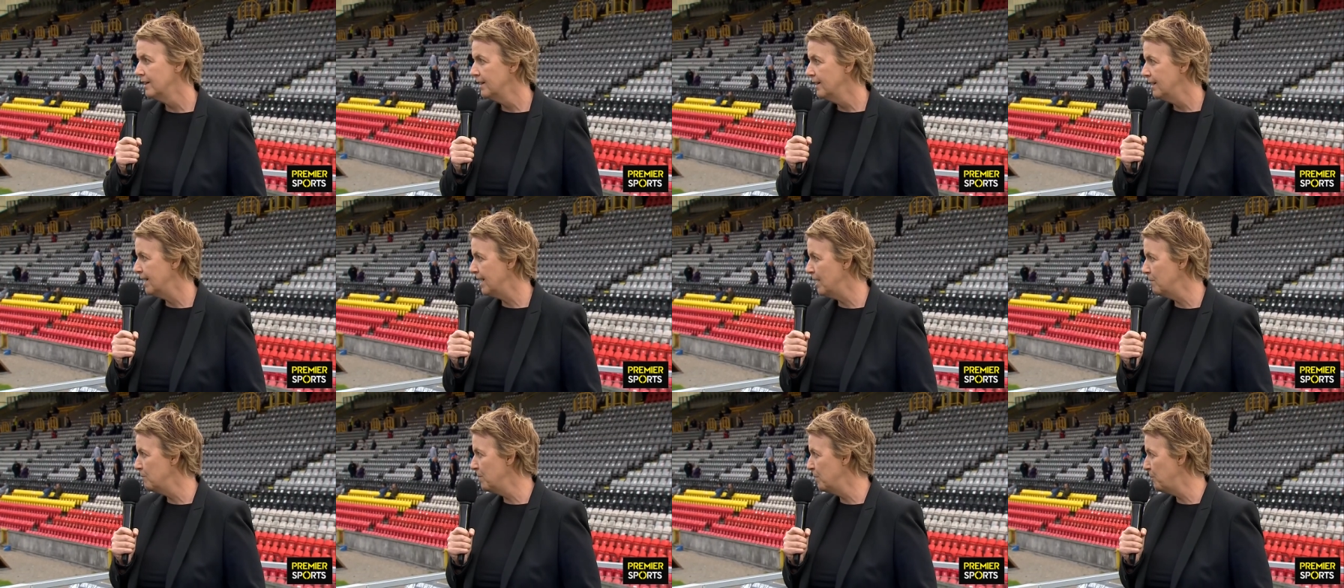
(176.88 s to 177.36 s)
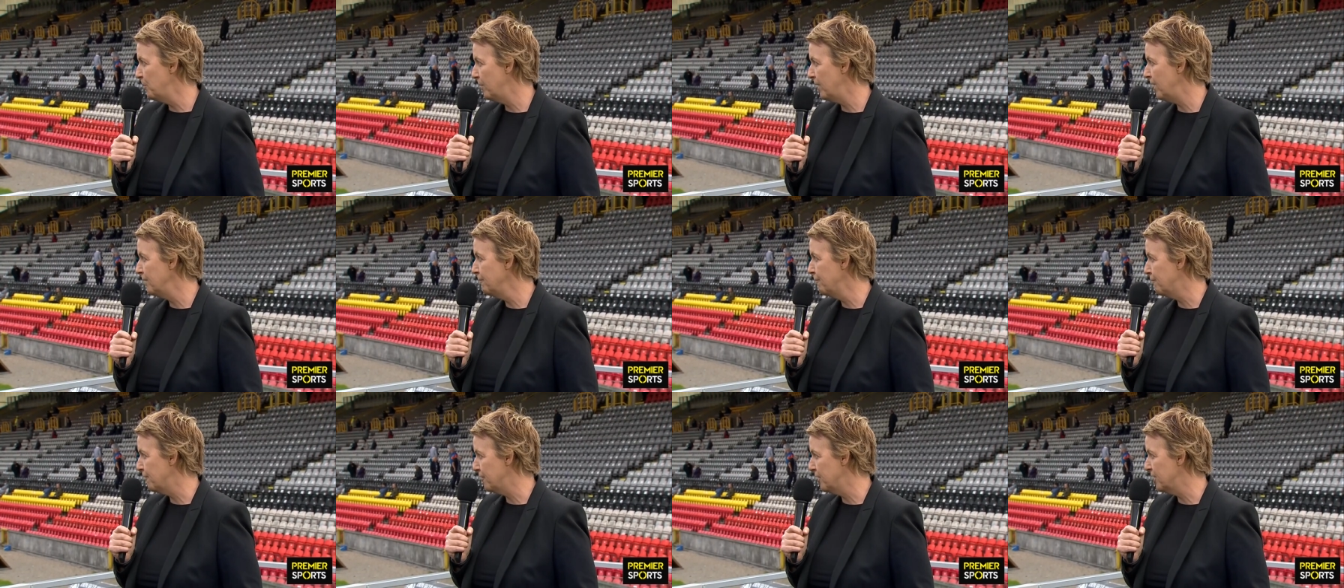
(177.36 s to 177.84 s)
The
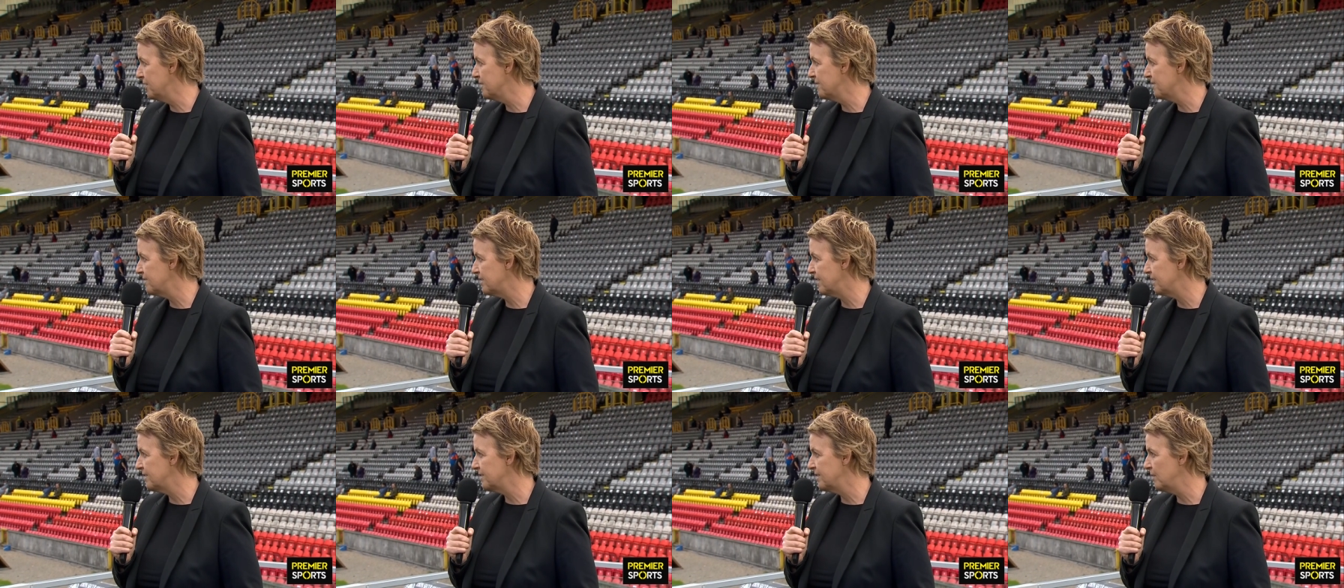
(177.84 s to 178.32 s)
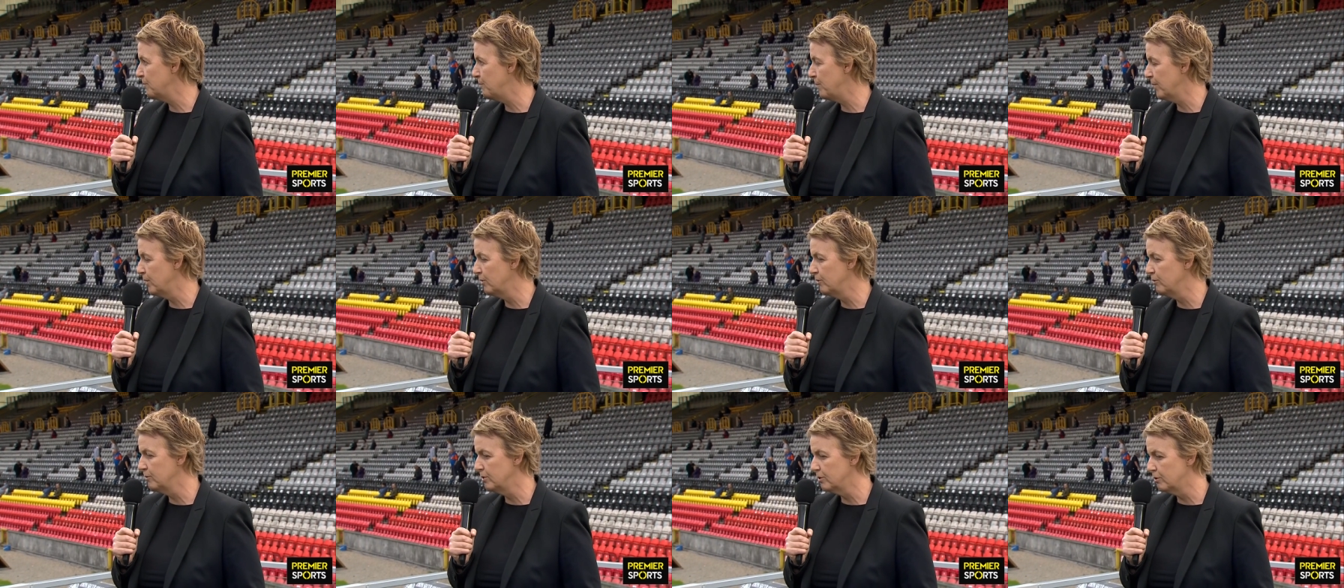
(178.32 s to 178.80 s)
plan for us is to
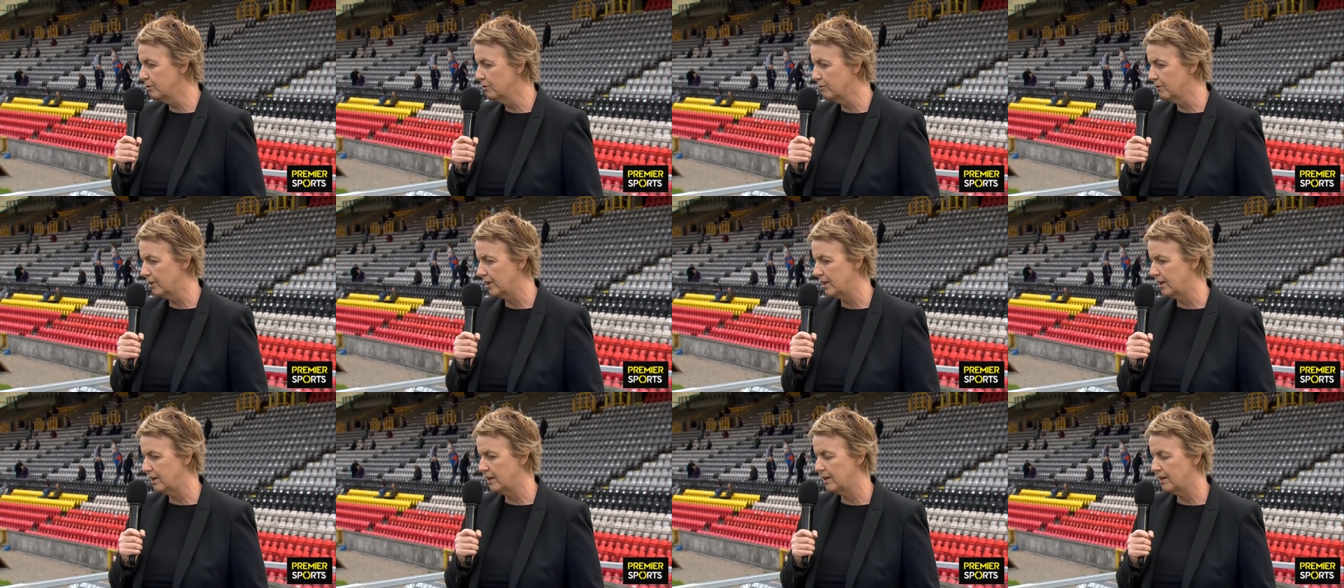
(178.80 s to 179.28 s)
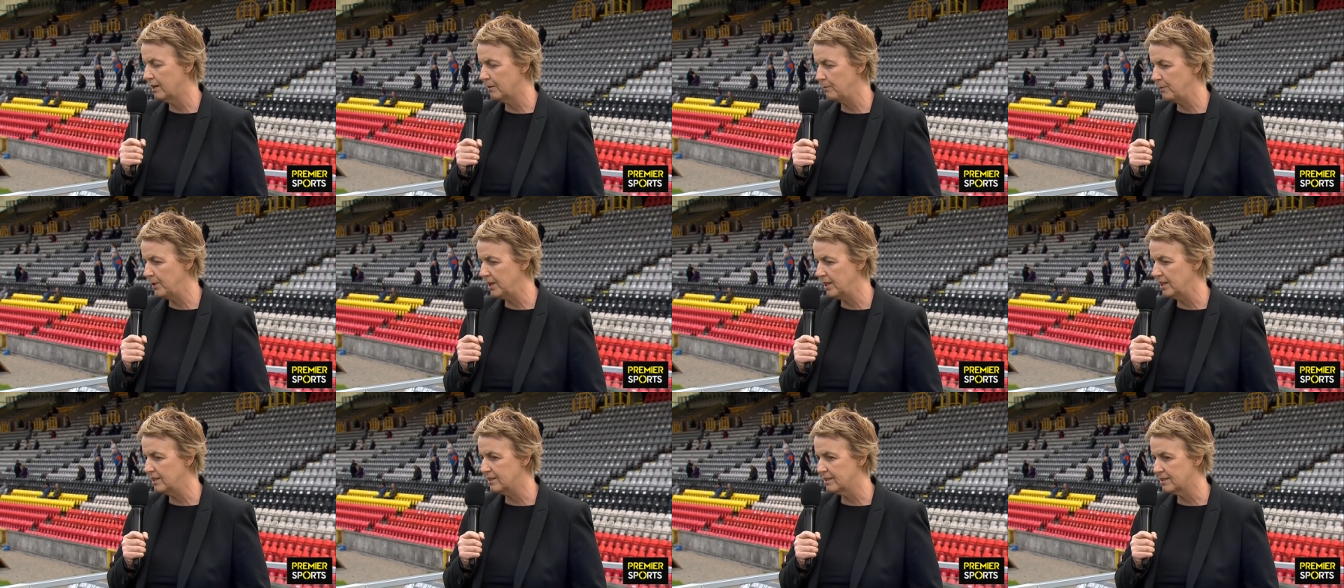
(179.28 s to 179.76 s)
build over a
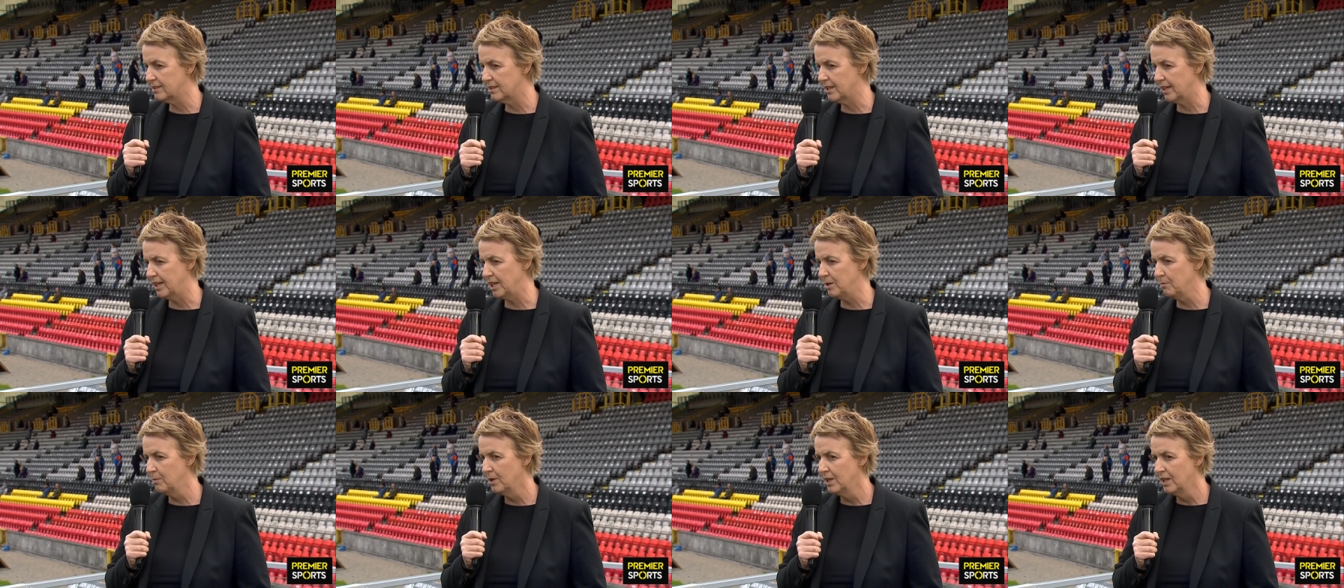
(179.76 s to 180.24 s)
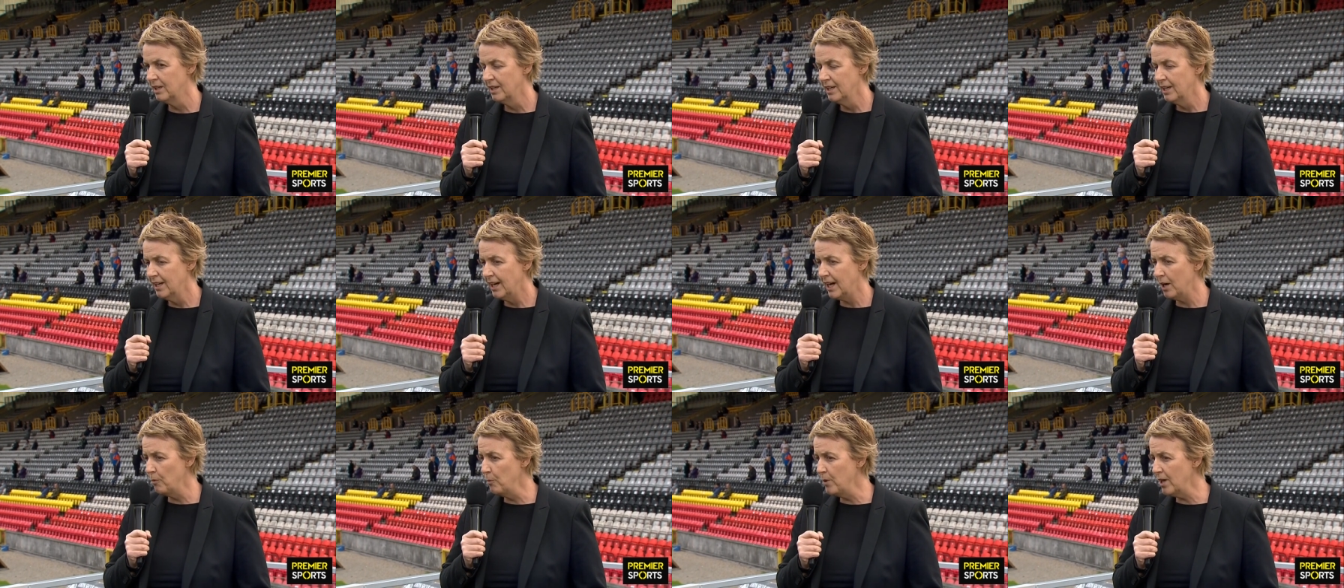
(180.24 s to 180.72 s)
period of time,
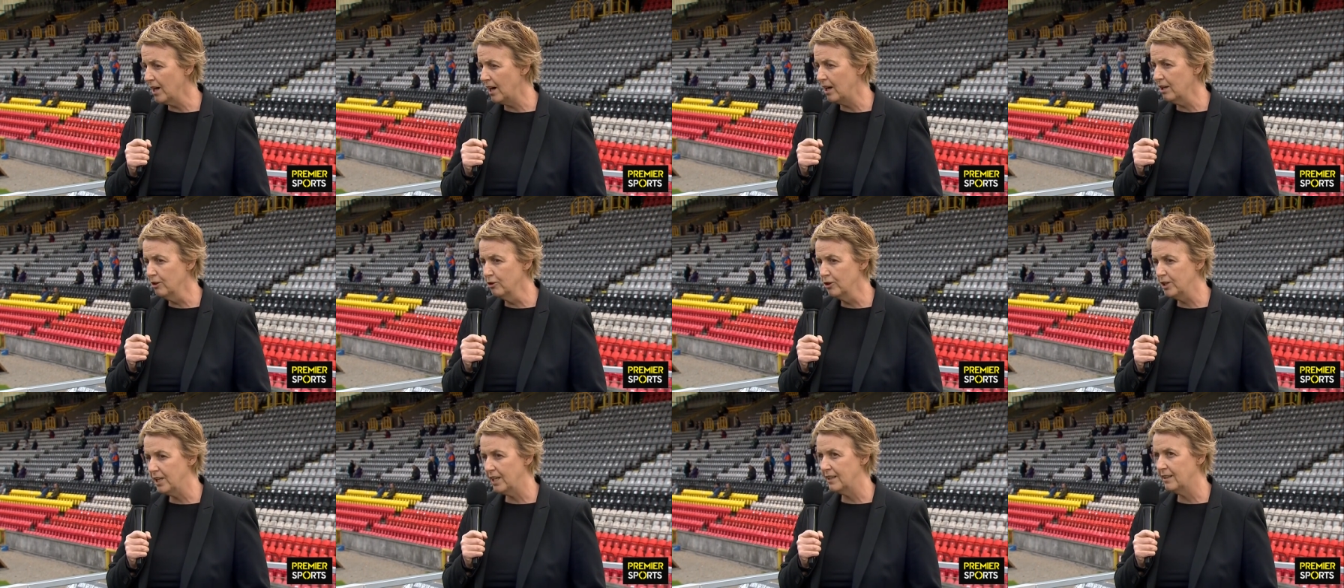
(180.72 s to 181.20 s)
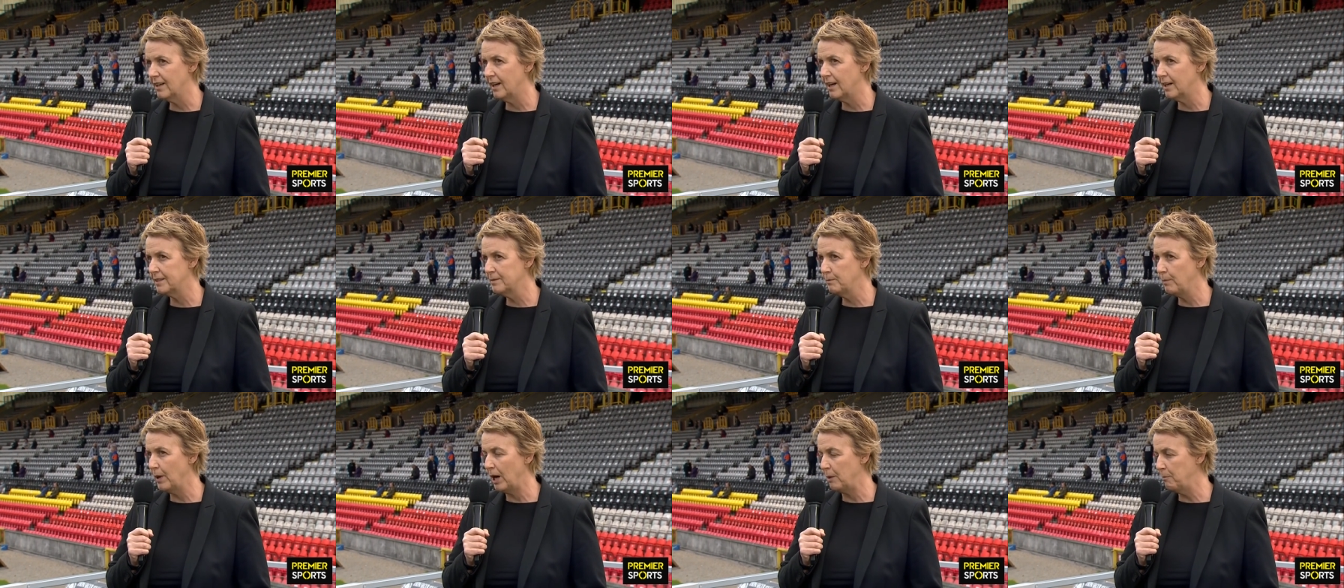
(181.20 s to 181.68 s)
and we are looking
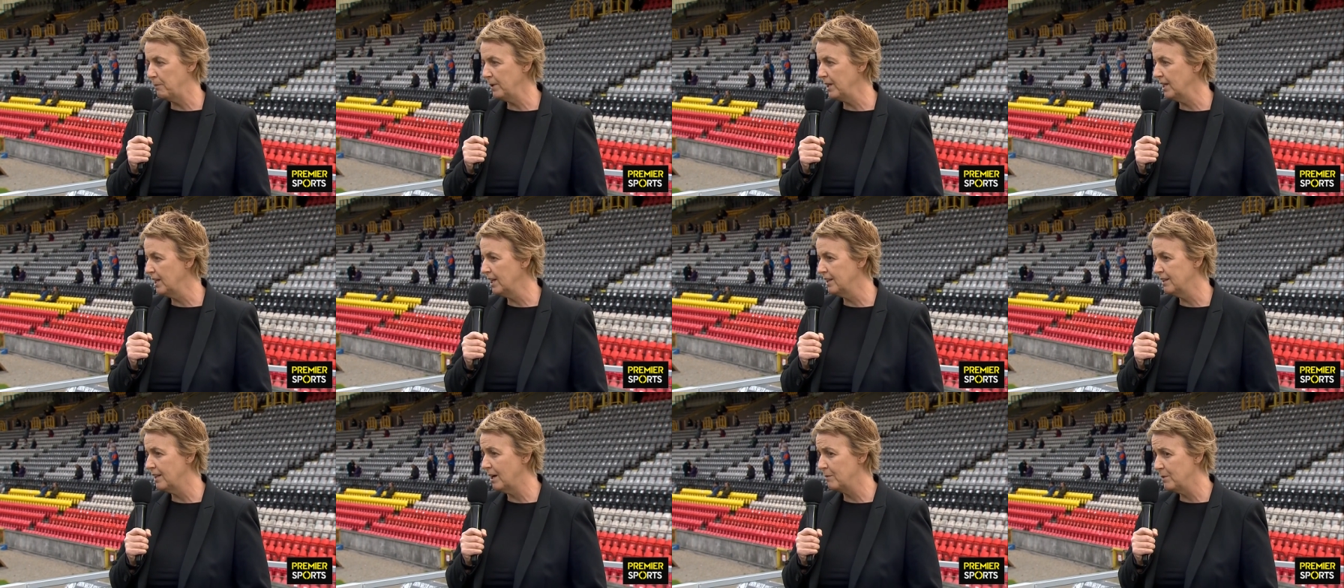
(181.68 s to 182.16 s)
at a period.